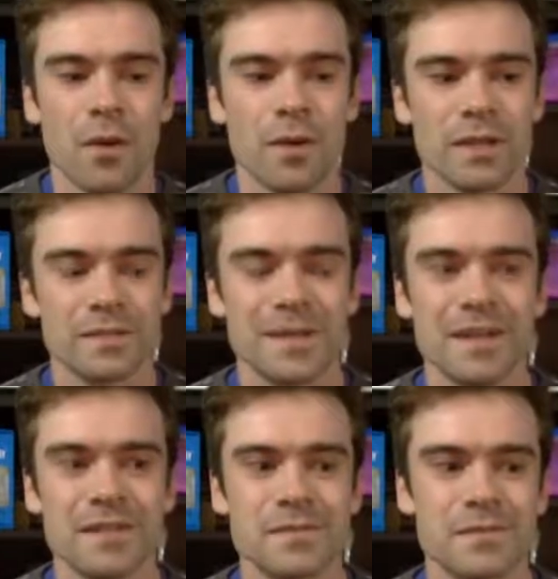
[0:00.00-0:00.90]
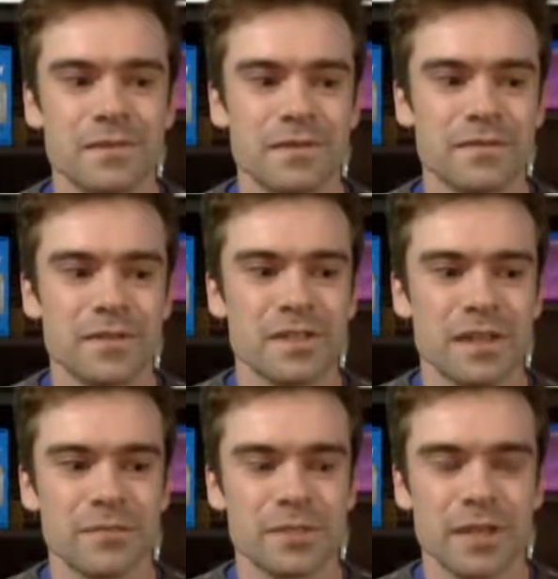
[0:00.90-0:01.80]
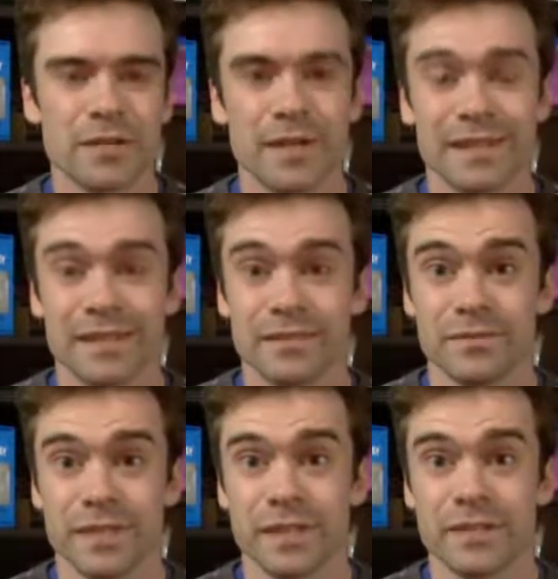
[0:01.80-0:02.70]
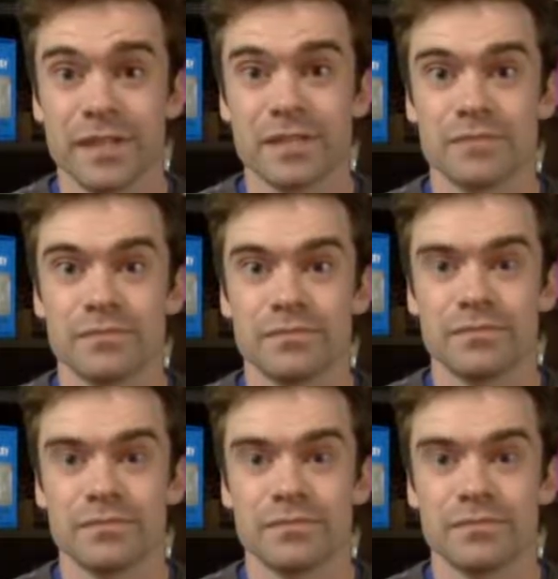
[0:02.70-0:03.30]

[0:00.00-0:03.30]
Well, to be honest, the first time we tried, we had to try some